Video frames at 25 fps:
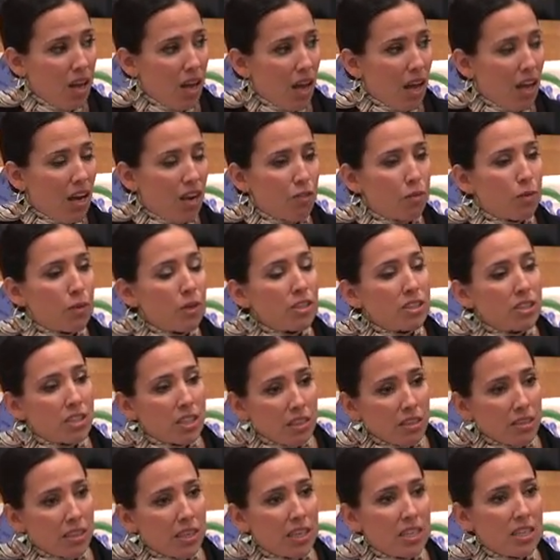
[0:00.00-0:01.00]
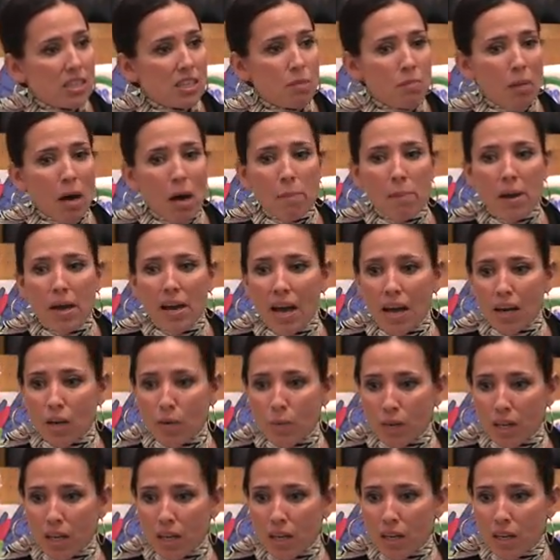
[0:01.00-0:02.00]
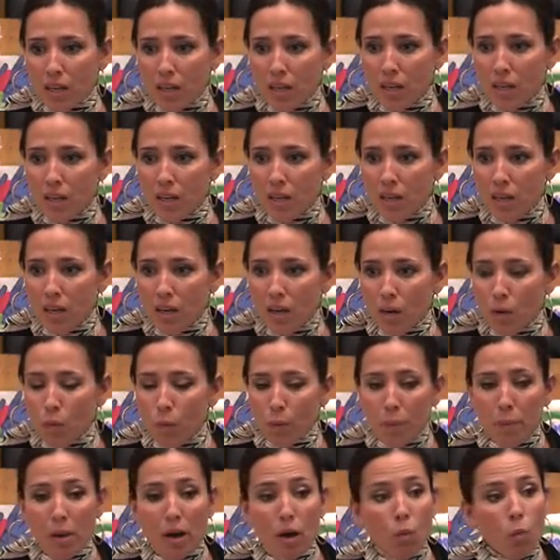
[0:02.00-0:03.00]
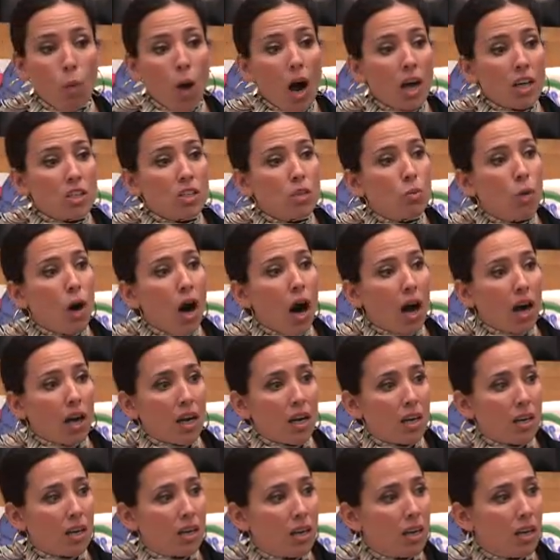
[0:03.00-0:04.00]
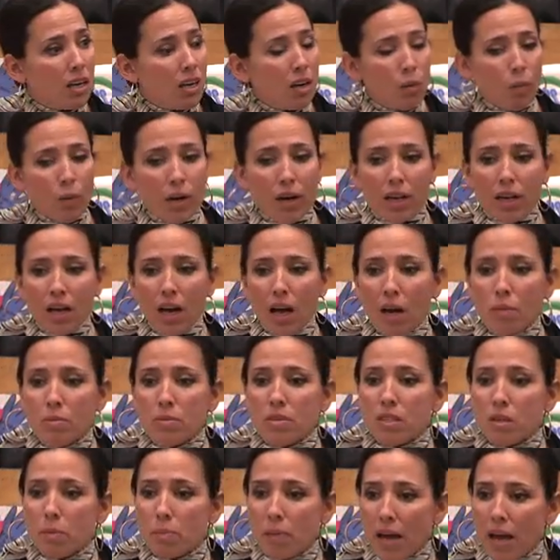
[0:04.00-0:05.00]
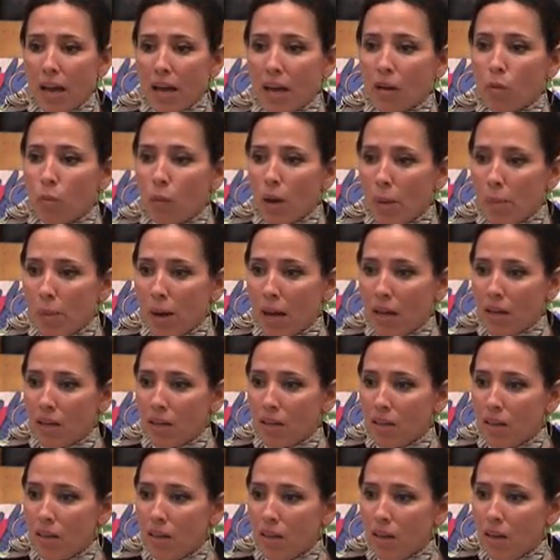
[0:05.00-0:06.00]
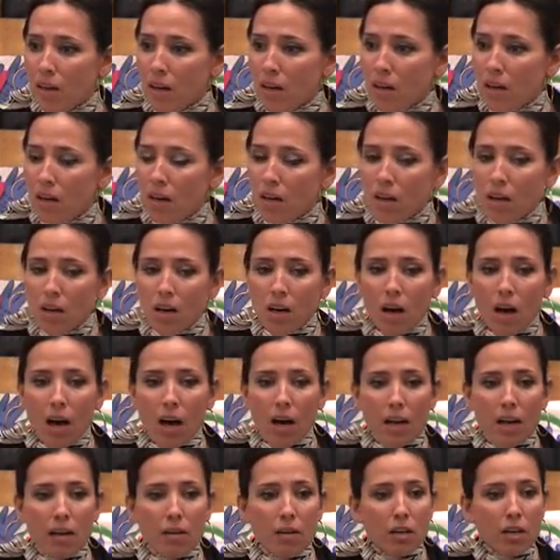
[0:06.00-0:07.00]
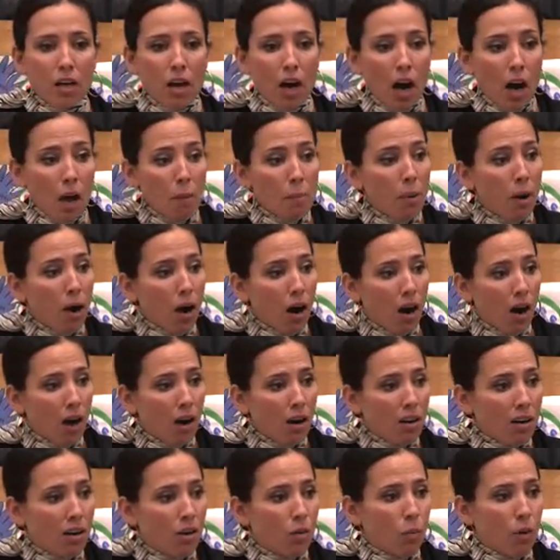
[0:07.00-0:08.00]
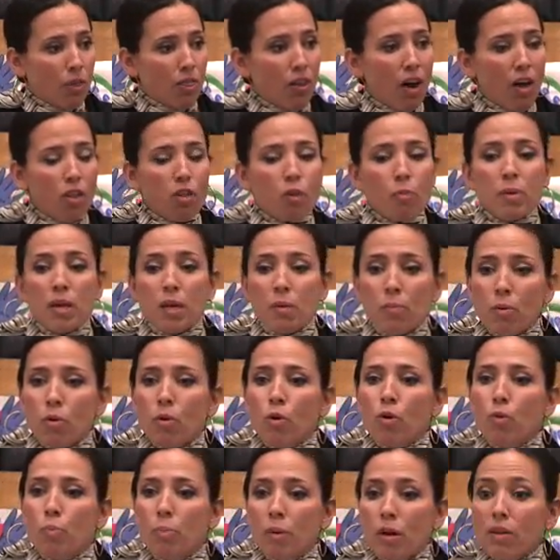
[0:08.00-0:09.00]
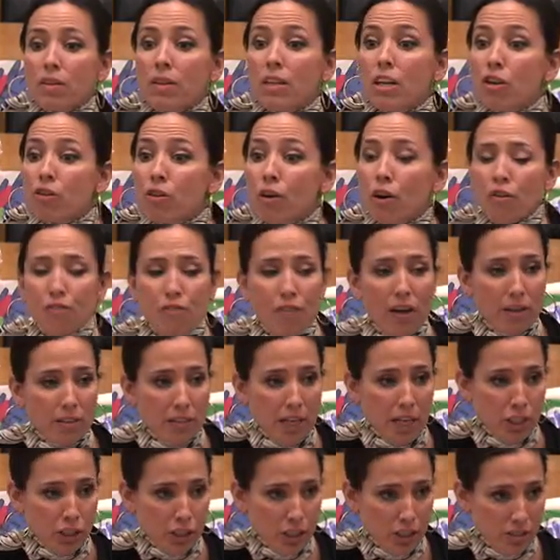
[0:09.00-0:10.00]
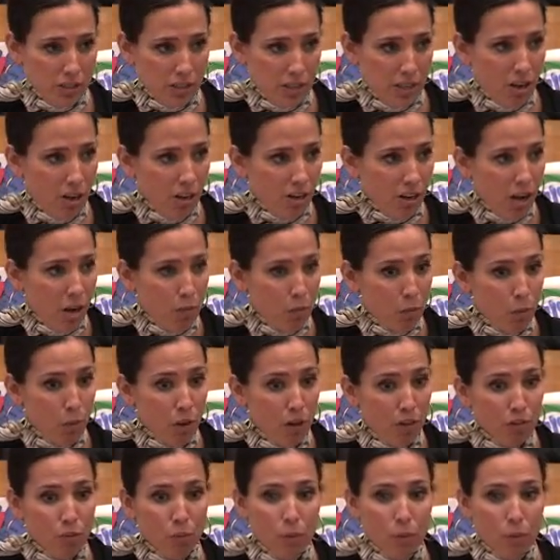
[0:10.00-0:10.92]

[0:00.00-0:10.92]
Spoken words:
And if we're serious about pay equity, we better walk the walk when it comes to paying women on par with other people who build literal foundations in our Commonwealth.